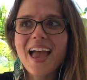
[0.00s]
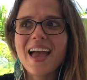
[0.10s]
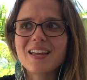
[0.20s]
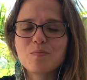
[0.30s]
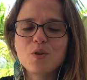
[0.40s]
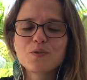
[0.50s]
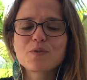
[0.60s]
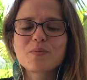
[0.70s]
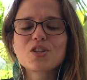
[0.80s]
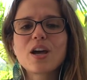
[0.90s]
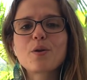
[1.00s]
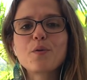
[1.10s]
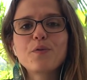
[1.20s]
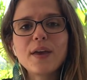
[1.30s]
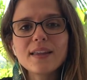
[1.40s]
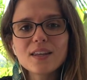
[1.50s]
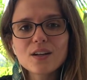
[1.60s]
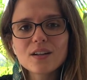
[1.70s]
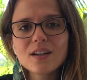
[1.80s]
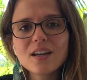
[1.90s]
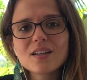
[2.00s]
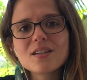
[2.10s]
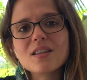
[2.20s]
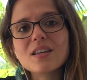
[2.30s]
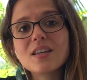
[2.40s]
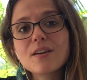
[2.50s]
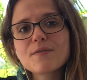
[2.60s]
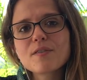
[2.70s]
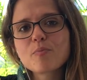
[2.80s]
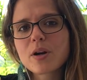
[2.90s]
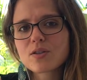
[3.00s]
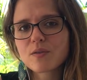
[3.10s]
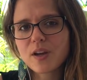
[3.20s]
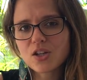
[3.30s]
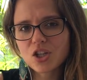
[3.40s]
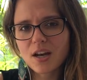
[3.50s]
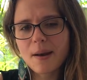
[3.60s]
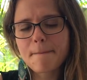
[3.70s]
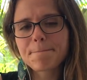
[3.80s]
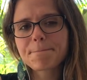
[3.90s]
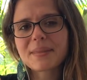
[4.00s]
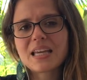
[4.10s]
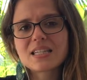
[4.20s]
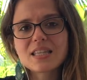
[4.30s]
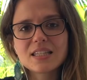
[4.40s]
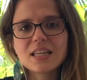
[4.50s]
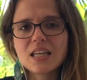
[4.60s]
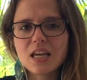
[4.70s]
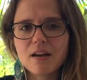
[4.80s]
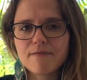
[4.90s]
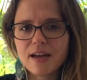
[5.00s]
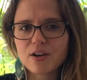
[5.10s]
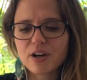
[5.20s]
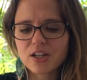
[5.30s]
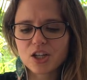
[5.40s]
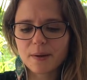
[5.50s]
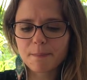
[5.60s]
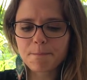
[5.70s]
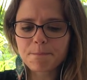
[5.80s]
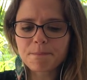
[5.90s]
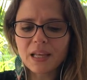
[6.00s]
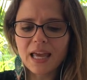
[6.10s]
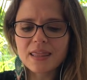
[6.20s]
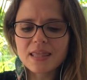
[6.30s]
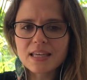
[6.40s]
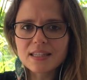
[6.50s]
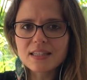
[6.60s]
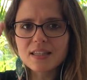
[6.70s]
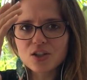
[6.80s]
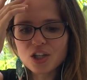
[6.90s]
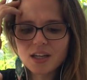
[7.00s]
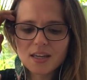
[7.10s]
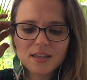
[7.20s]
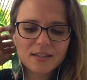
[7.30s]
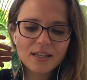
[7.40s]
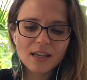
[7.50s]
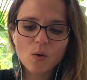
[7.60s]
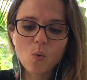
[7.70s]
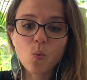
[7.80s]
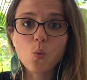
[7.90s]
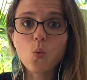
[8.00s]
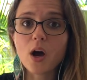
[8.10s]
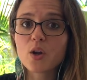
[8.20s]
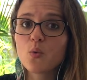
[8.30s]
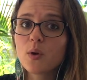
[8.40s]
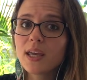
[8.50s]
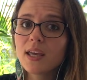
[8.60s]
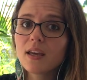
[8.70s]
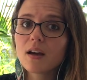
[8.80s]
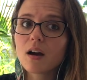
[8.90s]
It moves from the shadow of failure to the gift of preservation and to the city of veneration. And this is the gene key that's saying, what do we